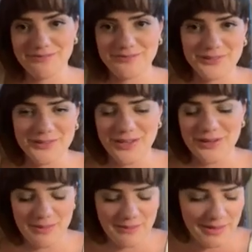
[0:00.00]
flew out of
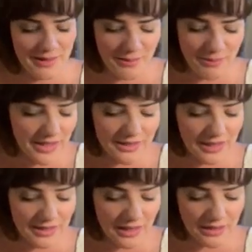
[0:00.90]
my mind. But
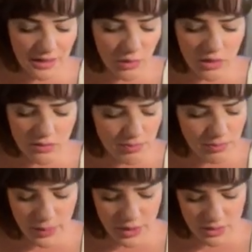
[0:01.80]
they won a
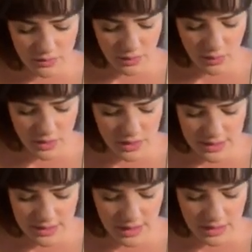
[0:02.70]
bunch of
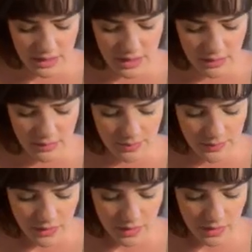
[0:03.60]
awards, and
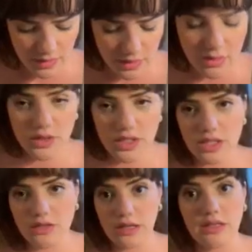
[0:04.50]

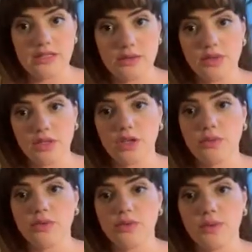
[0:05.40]
it's a really good
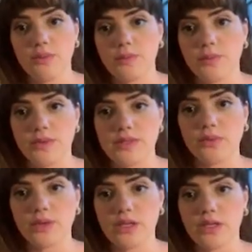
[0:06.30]
movie. It's a
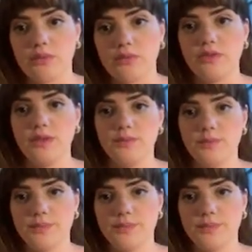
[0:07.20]
really good movie.